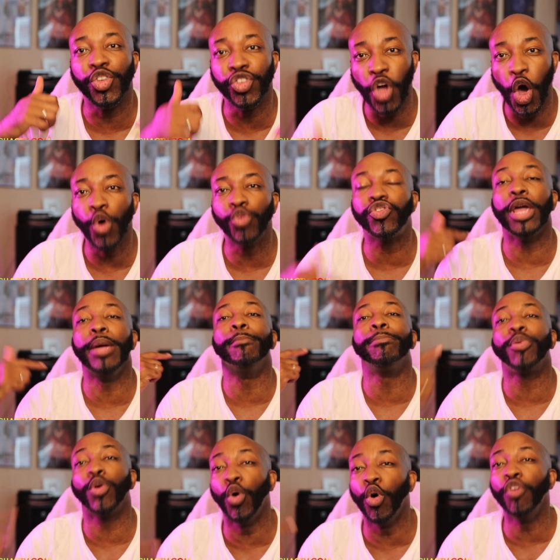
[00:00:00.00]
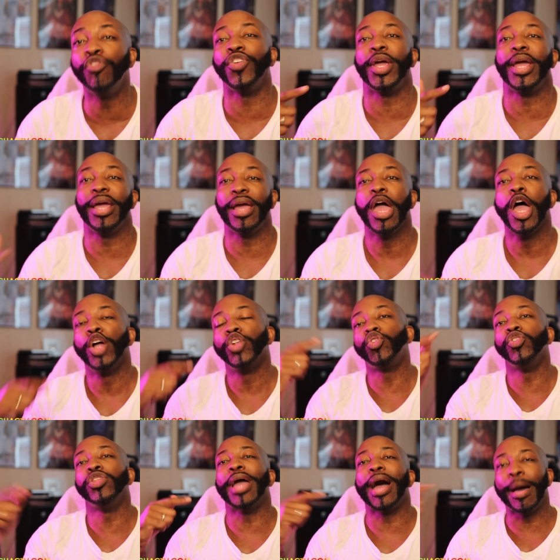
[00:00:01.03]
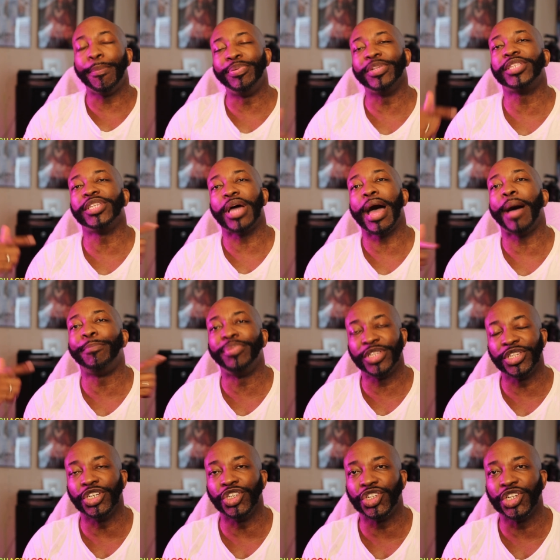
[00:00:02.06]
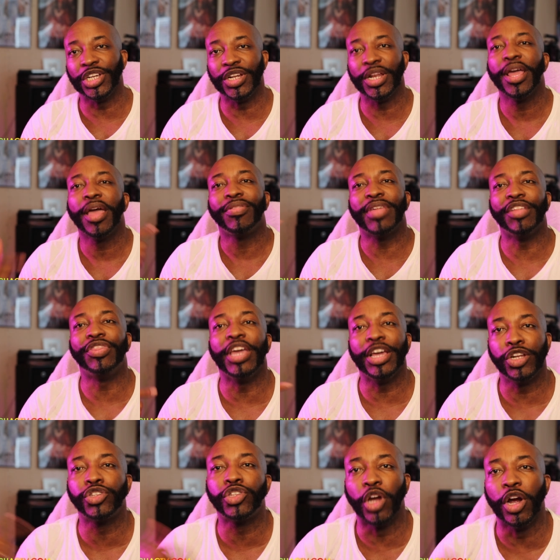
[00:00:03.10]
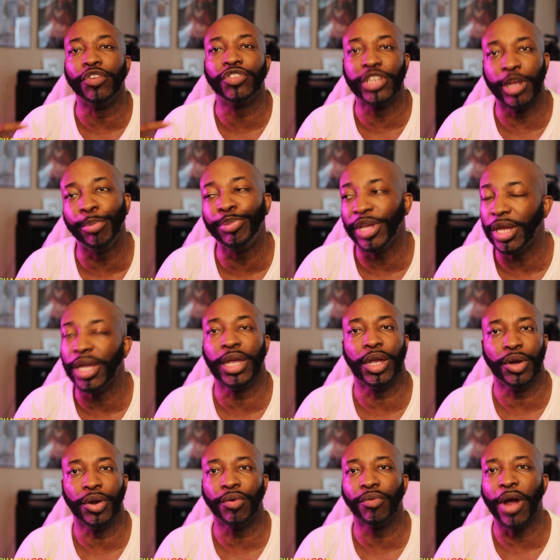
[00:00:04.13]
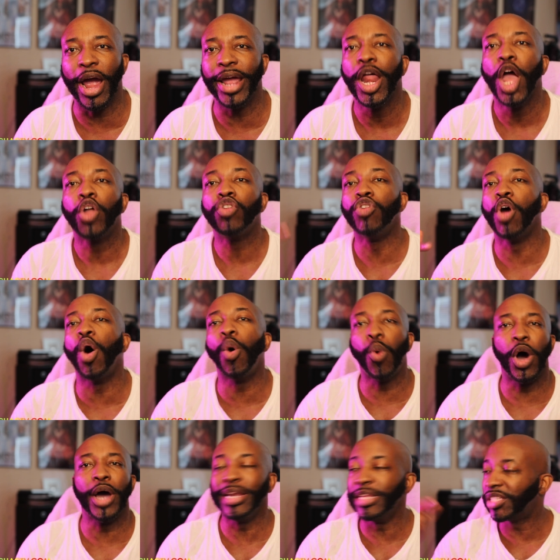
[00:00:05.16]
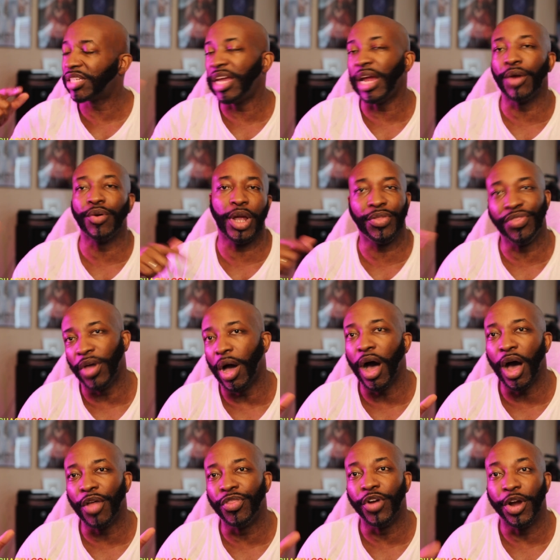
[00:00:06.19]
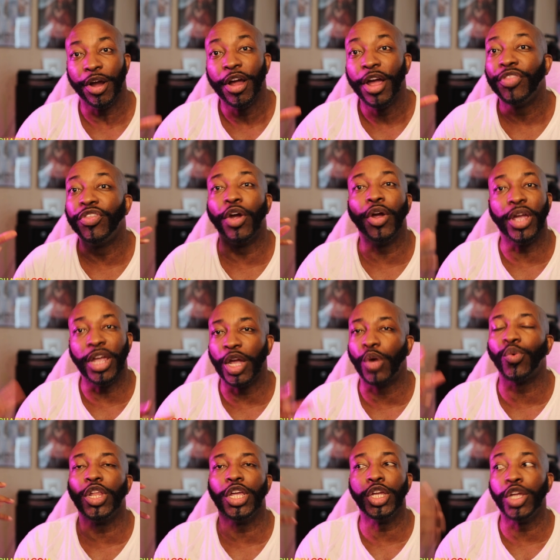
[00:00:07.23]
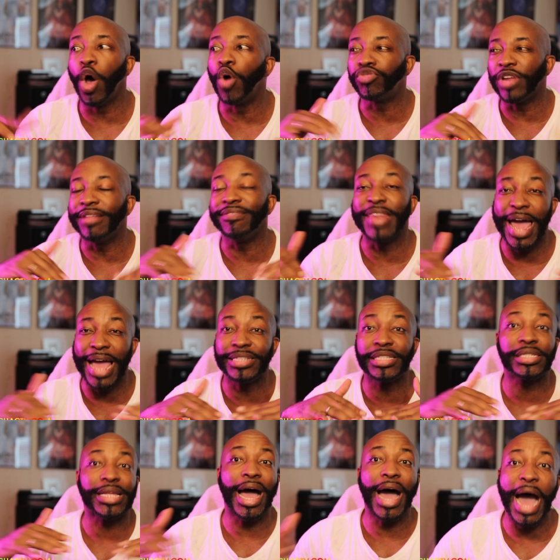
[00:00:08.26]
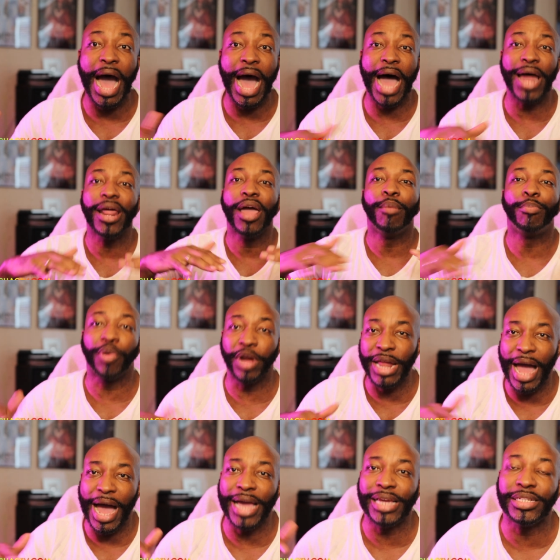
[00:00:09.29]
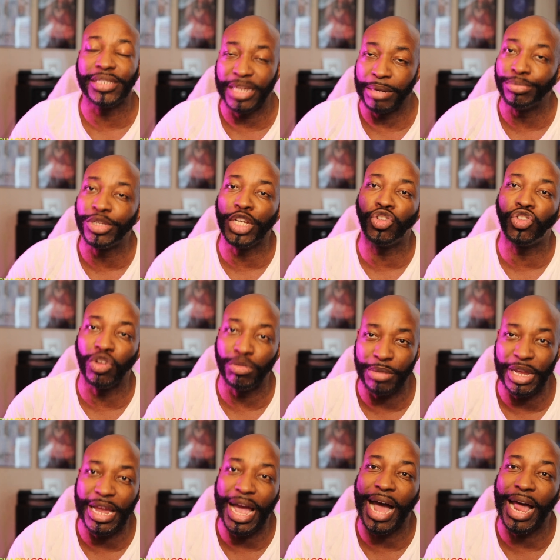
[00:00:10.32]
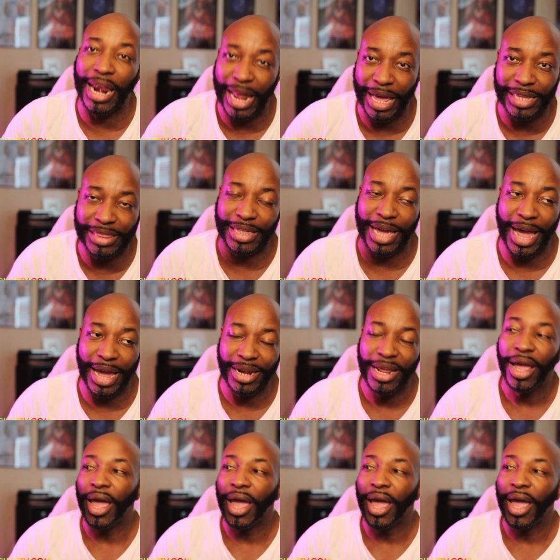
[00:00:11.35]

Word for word: yoked and proving to the opposite opposition that they deserve to be here, right? No one is carrying the other. They're equally yoked. And that's hot, pretty hot and tempting to me. I like that.